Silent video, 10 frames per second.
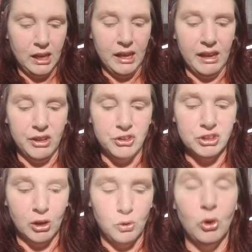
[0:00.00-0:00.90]
and
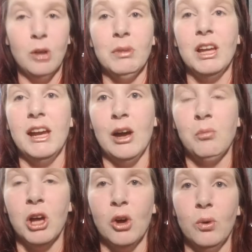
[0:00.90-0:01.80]
so normally I'm
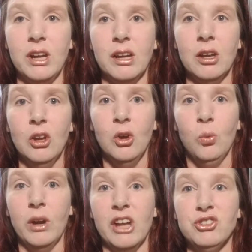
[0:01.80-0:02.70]
going
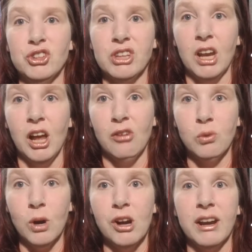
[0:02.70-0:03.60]
when I just get off
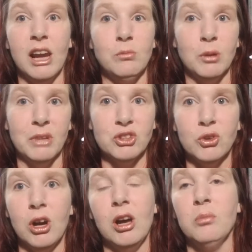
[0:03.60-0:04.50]
work and I'm in my
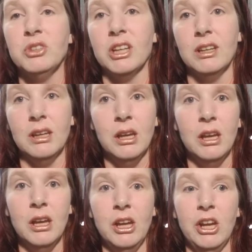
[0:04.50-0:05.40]
scrubs and,
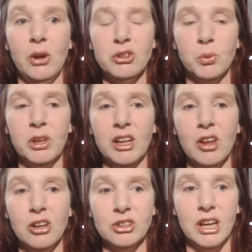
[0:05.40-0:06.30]
you know, it's a really
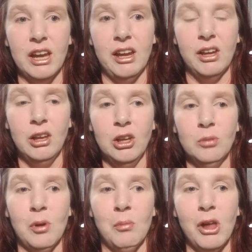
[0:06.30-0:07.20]
long day.
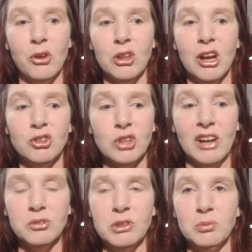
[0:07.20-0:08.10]
My mother-in-law
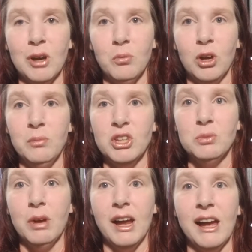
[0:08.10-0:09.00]
drives me to my appointments,
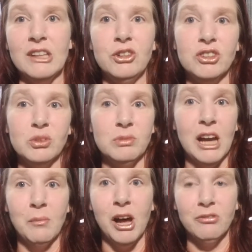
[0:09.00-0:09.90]
but I took some
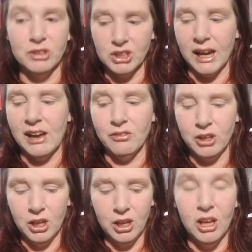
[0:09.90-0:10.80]
time off to have
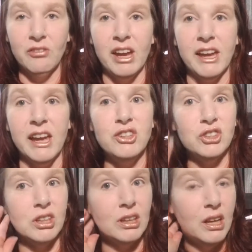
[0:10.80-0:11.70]
a
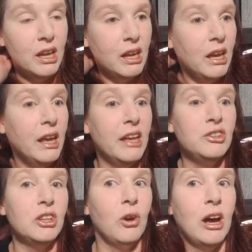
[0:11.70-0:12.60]
vacation, and
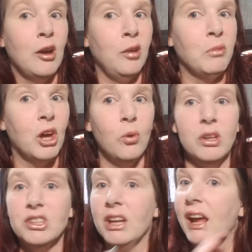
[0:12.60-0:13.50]
so I am
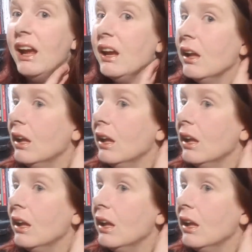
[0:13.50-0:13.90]
going today